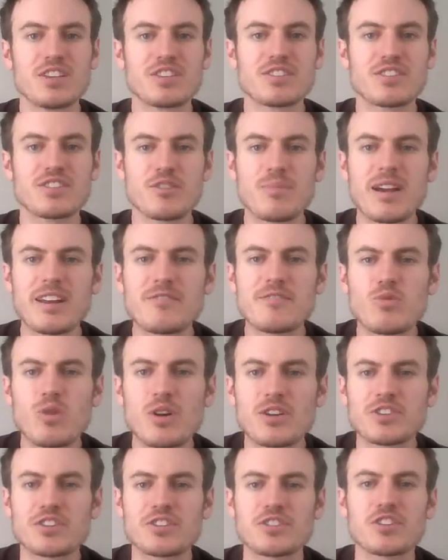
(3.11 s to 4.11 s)
So you might have
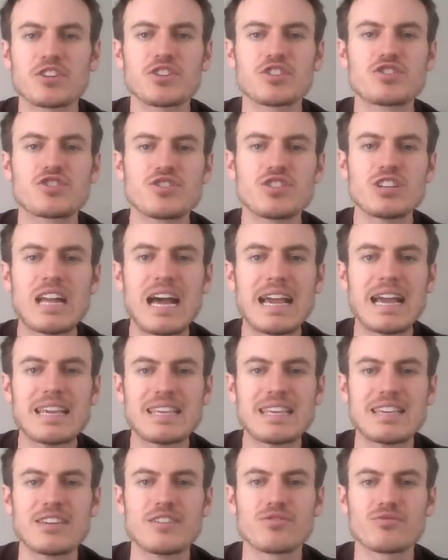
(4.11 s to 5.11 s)
wondered, should I
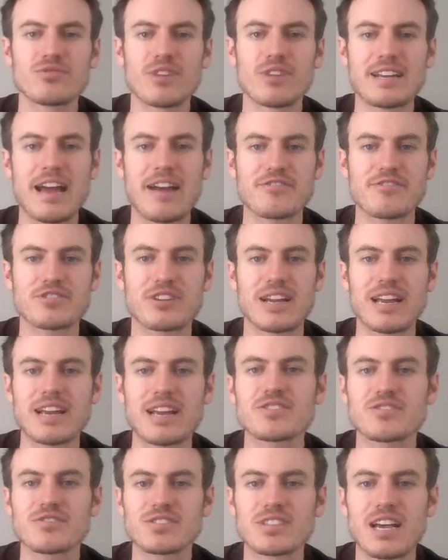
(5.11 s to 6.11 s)
eat right after I
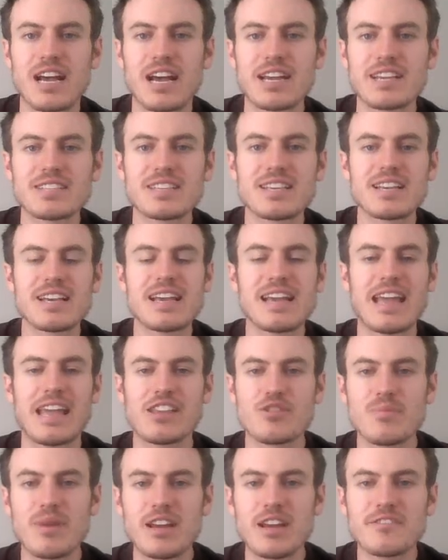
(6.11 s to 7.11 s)
exercise?
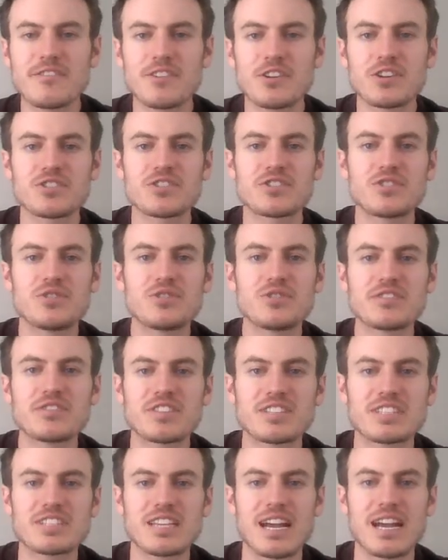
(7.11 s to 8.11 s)
And you might have heard two
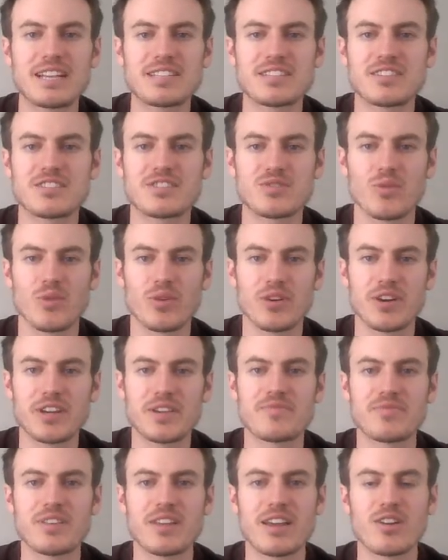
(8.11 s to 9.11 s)
different sides of the
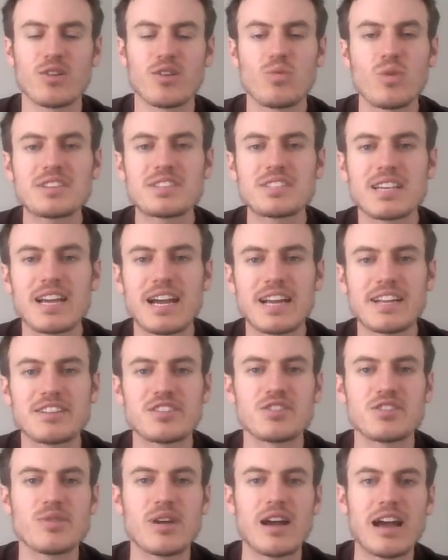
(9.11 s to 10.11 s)
story. And on one side,
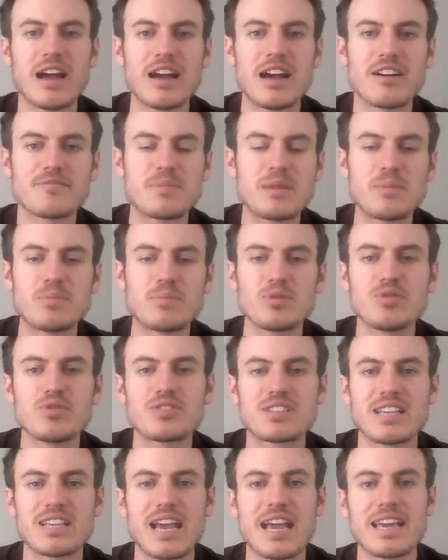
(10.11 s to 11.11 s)
you have people
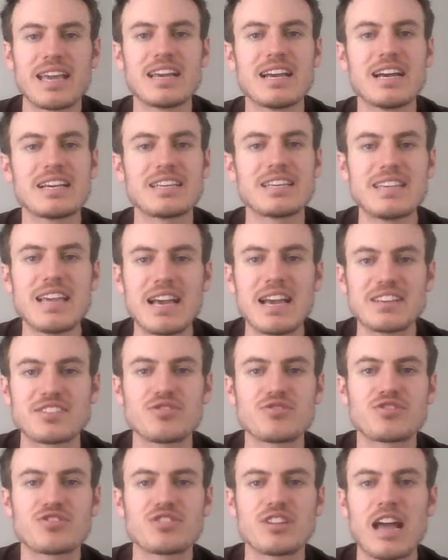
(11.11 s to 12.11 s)
who say,
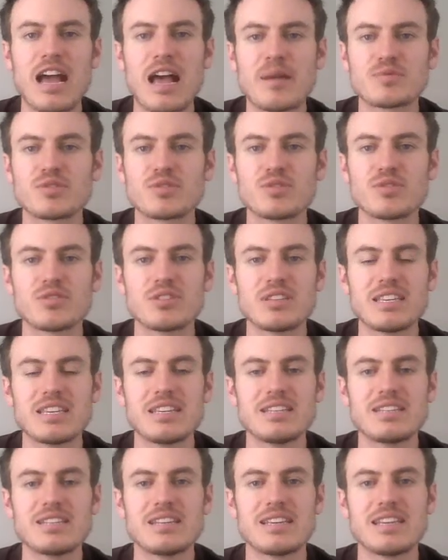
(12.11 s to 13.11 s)
yes, you should
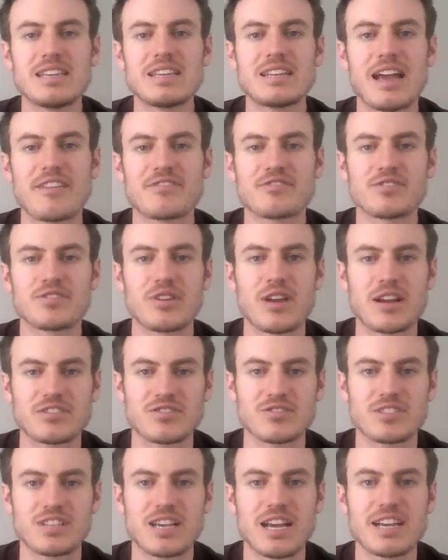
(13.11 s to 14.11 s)
absolutely eat after you
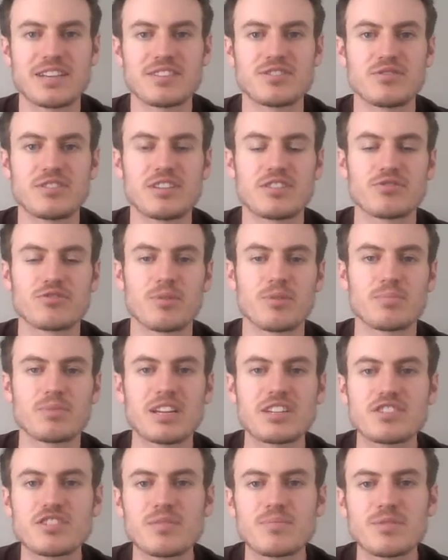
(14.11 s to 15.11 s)
exercise. You need to
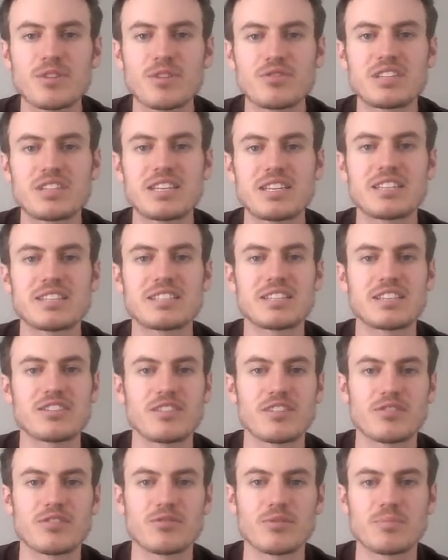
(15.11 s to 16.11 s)
replenish the proteins and
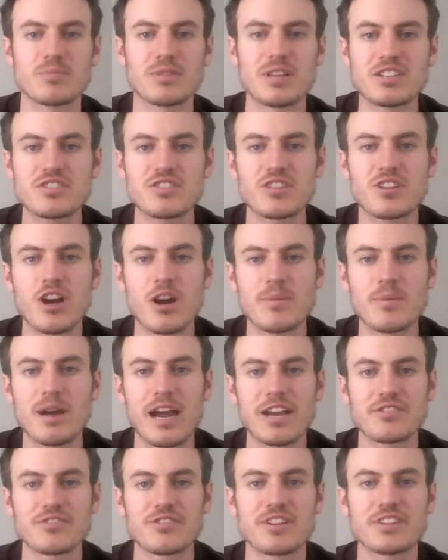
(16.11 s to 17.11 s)
you need to replenish the
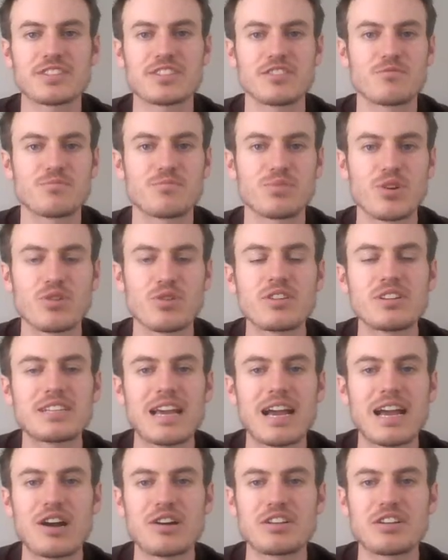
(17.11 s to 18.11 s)
carbohydrates that you've broken
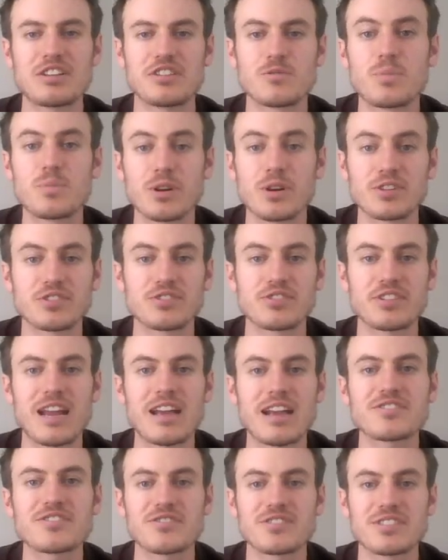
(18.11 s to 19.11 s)
down and you burn
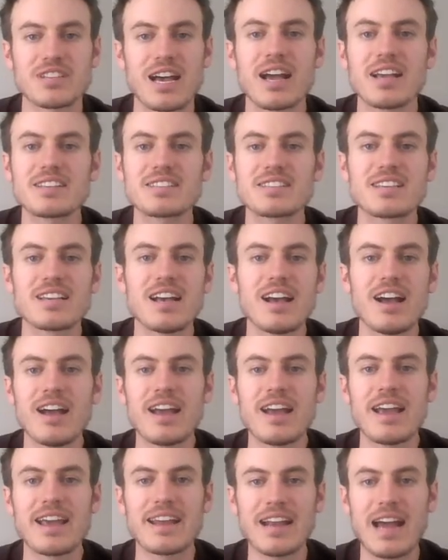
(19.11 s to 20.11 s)
during exercise.
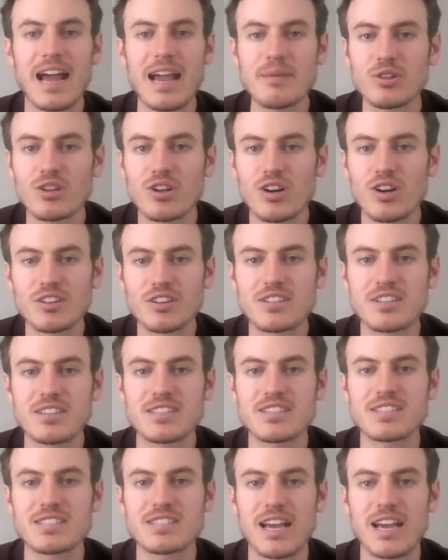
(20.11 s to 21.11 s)
And I belong to
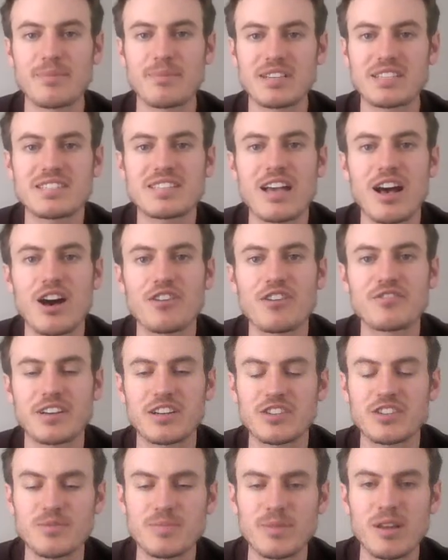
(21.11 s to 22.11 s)
this side myself,
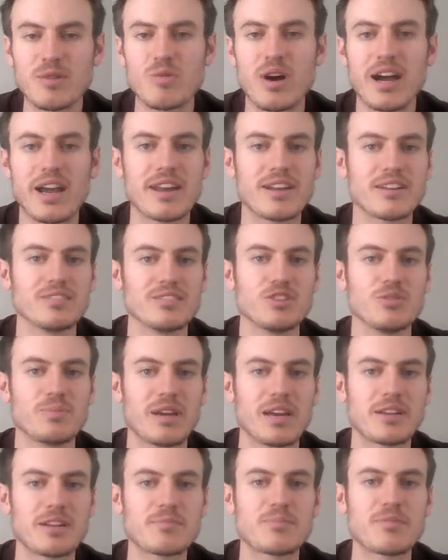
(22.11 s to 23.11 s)
and I'll explain why in a little
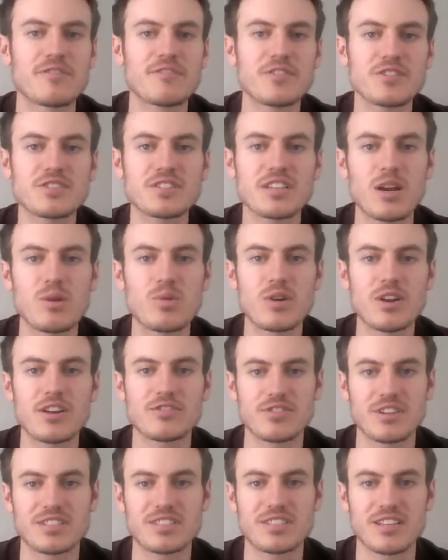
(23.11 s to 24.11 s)
bit. But first, I want
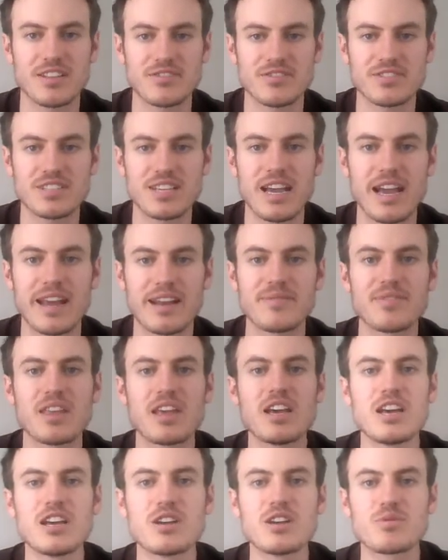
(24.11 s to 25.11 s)
to address the other side,
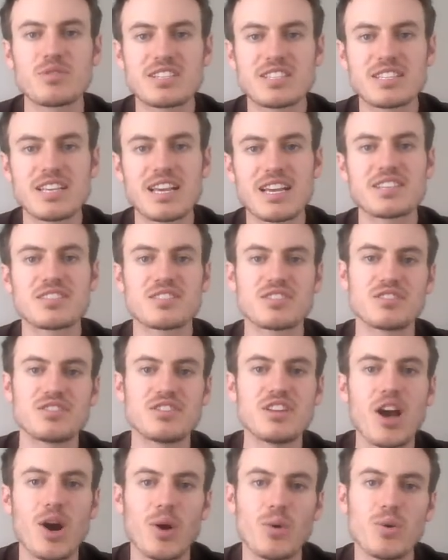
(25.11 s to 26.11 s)
which says,
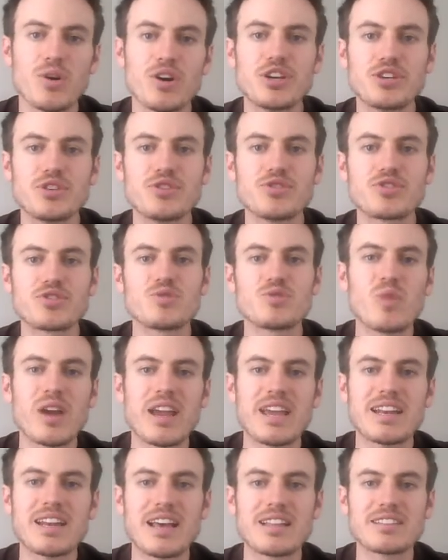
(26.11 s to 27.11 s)
no, you should
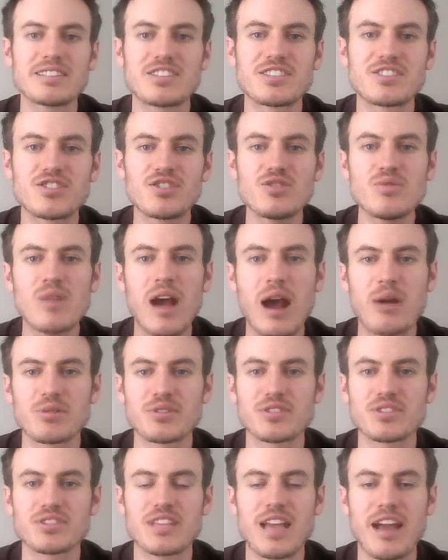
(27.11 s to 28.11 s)
wait at least 2
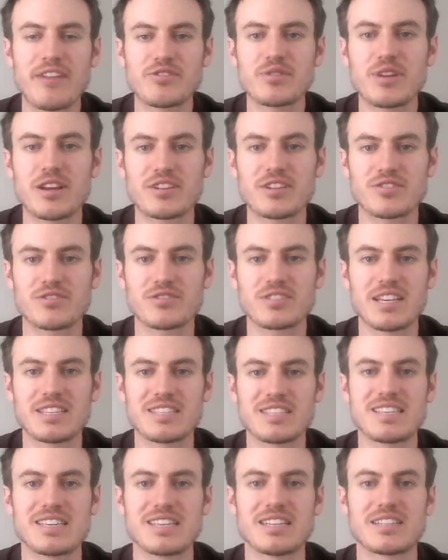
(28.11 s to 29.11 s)
hours after you
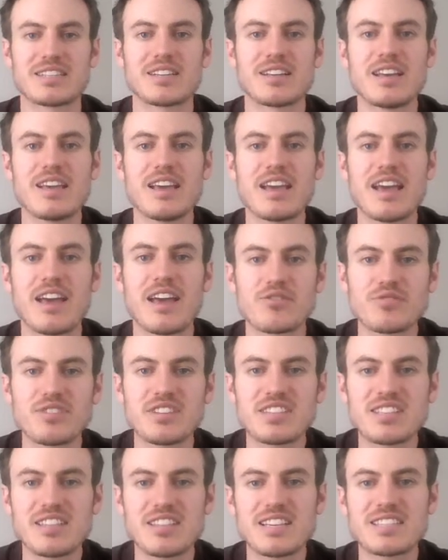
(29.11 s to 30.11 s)
exercise to eat. And the
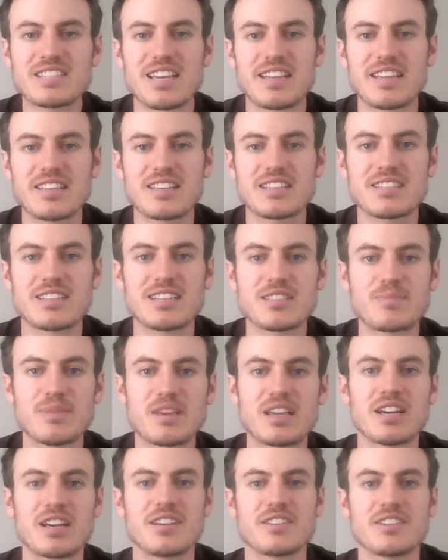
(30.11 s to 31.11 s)
reason they say this is
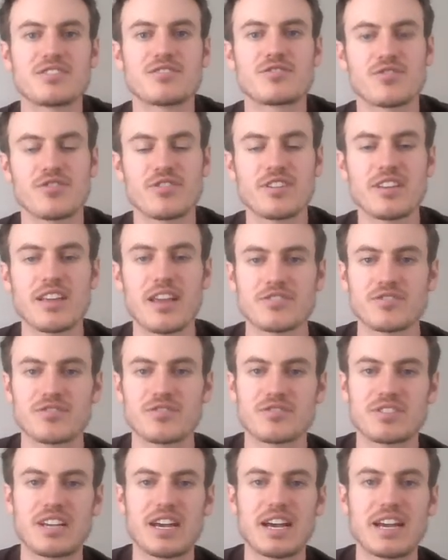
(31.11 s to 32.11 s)
because during
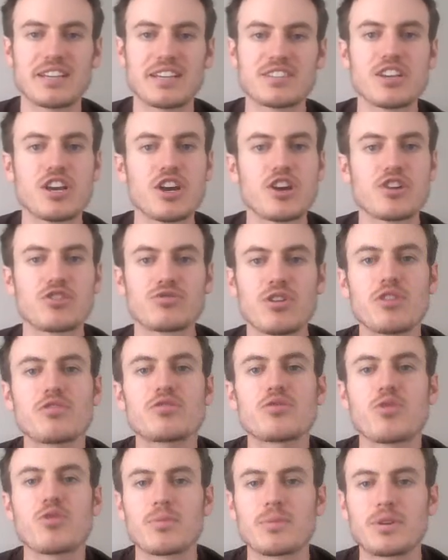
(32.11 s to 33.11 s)
exercise,
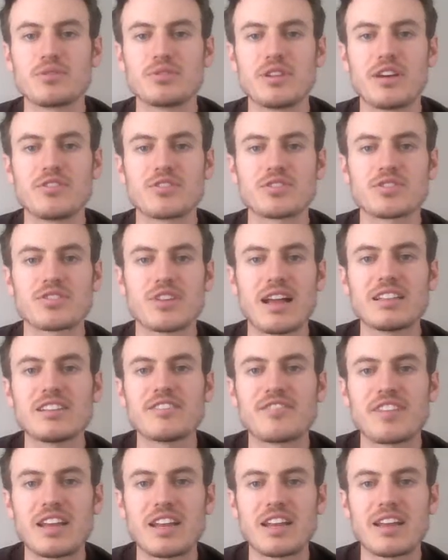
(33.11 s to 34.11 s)
growth hormone levels are
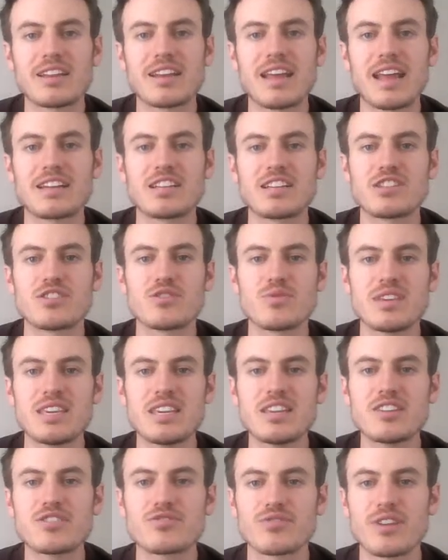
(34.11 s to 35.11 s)
elevated, and if you
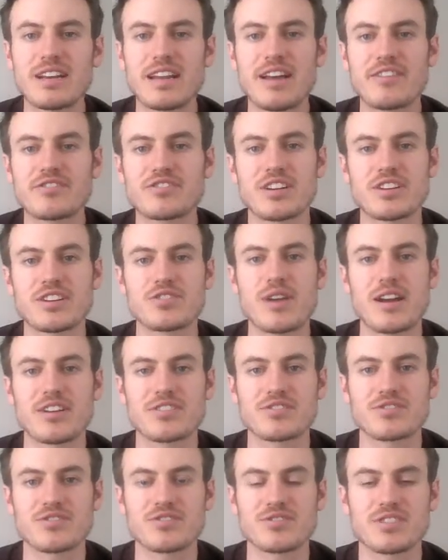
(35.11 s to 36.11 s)
eat right after you
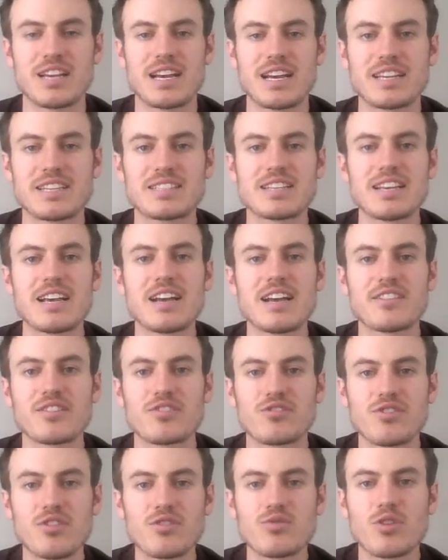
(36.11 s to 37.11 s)
exercise,
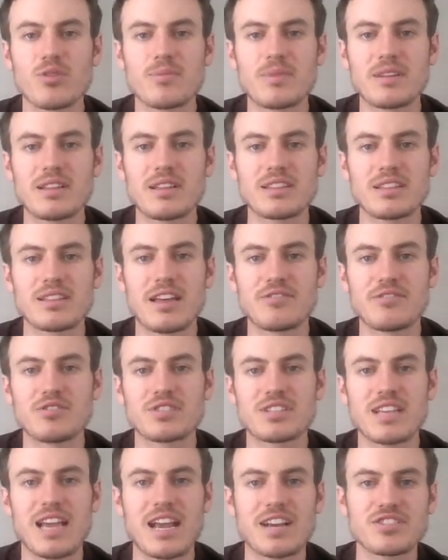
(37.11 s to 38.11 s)
the growth hormone
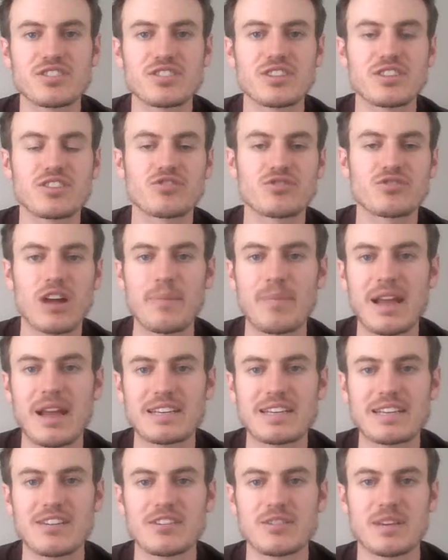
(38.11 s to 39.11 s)
levels actually drop
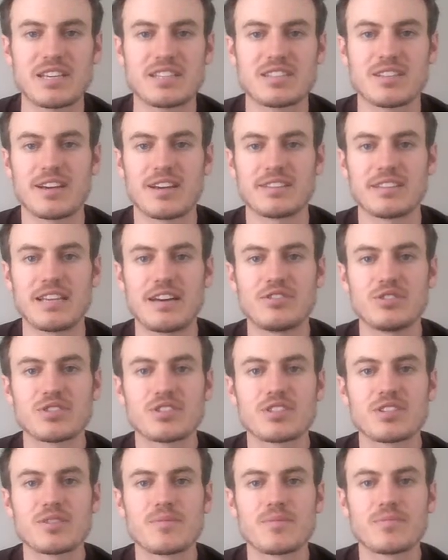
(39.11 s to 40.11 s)
back down to baseline
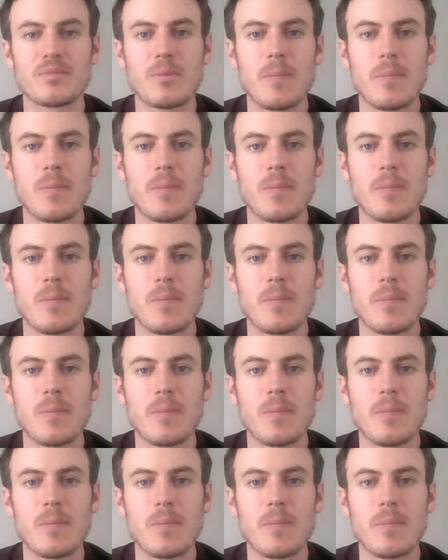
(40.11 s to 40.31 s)
levels.